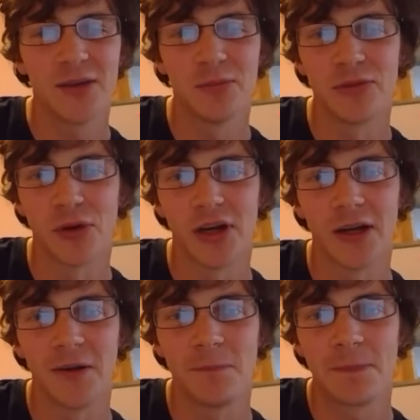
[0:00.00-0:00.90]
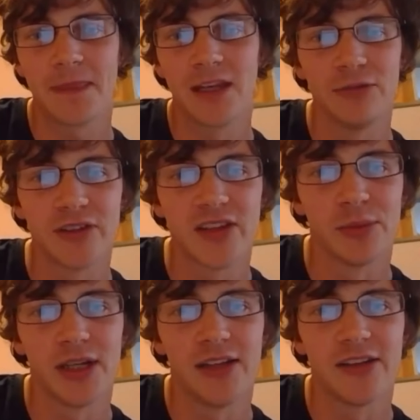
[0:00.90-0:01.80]
we've got for
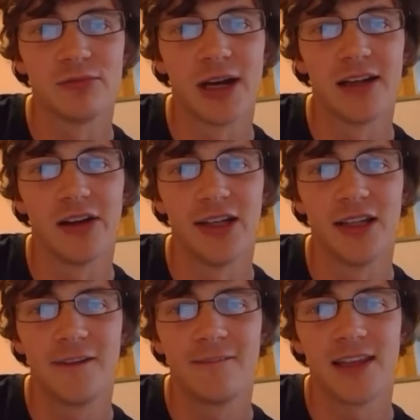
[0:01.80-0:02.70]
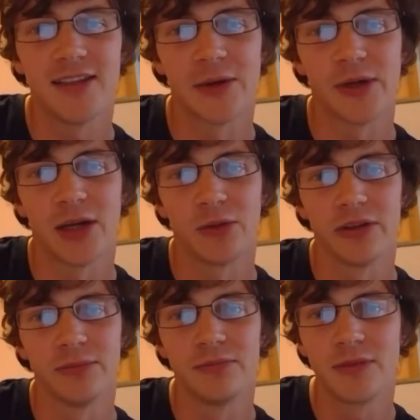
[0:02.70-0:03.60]
example here, this red line is our
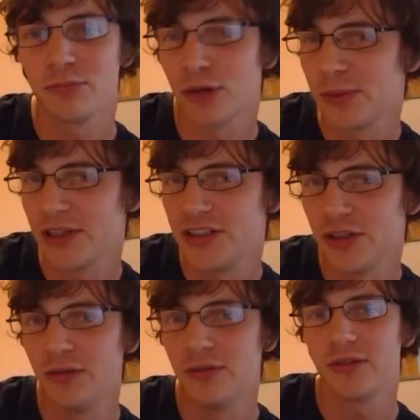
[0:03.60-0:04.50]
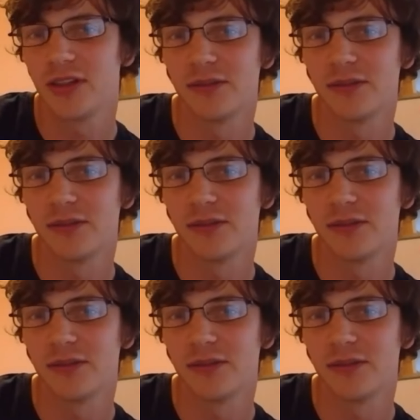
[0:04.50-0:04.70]
algorithm properly tuned,